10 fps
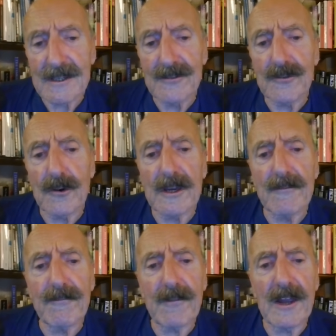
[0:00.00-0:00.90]
enjoying
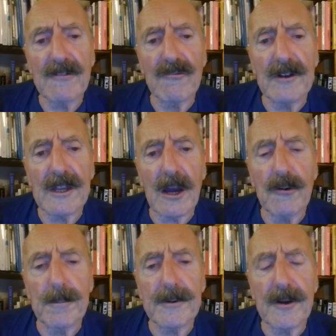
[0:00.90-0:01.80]
a flagrantly
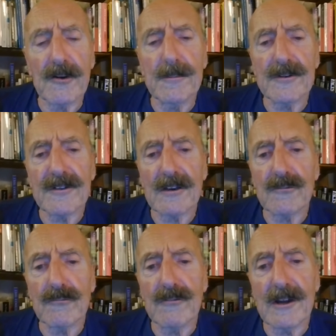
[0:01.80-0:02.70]
open
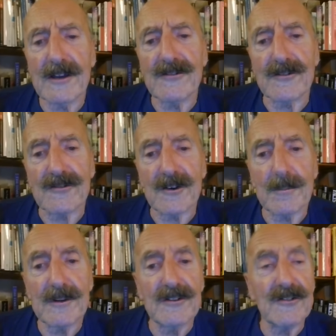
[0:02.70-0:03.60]
homosexual
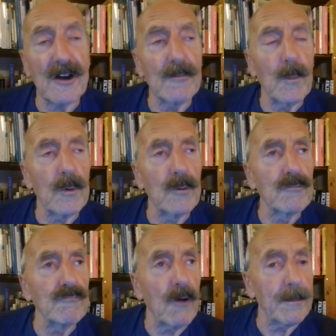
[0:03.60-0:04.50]
relationship with his young
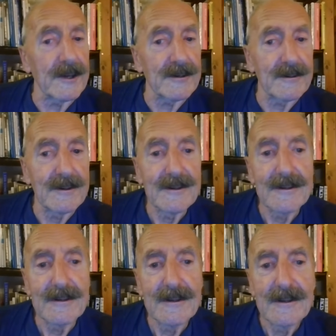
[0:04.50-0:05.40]
ward Robin.
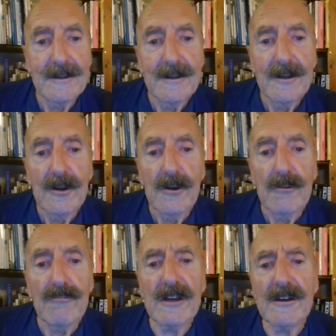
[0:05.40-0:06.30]

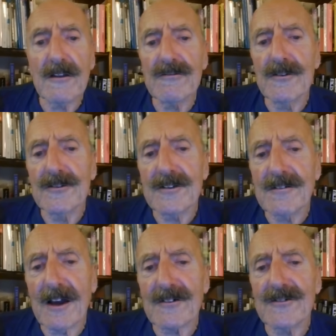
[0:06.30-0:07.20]
Reading through
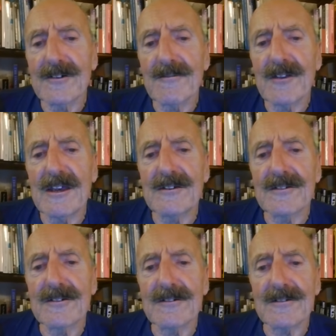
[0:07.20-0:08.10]
Seduction of the
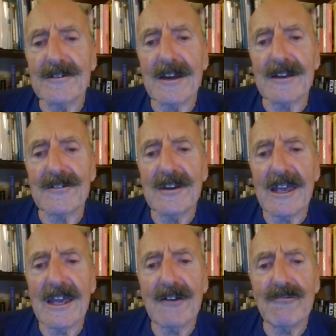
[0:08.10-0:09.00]
Innocent today is an
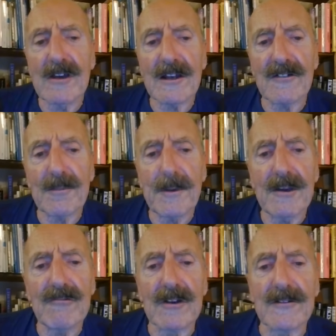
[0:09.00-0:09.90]
eerie
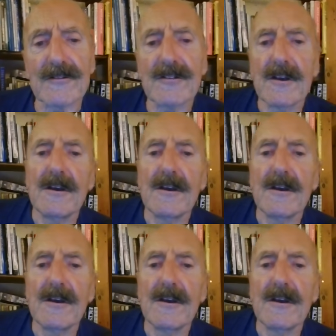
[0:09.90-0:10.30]
experience,